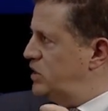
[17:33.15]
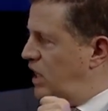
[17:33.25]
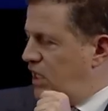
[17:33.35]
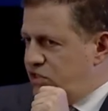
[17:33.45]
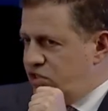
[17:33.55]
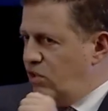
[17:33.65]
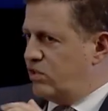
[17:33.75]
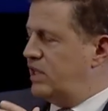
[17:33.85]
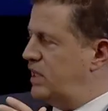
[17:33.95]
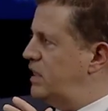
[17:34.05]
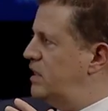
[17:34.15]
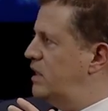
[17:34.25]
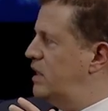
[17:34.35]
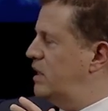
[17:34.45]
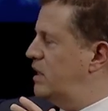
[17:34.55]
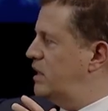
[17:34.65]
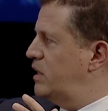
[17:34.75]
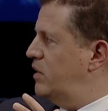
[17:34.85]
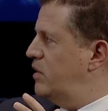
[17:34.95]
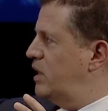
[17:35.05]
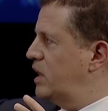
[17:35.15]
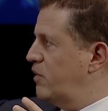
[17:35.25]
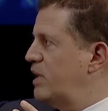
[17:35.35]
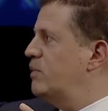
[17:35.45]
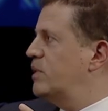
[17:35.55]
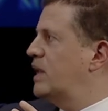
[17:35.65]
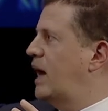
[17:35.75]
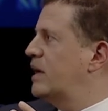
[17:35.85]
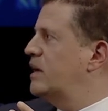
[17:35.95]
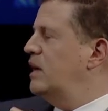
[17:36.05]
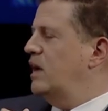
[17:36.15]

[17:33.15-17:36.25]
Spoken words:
And I totally agree with that.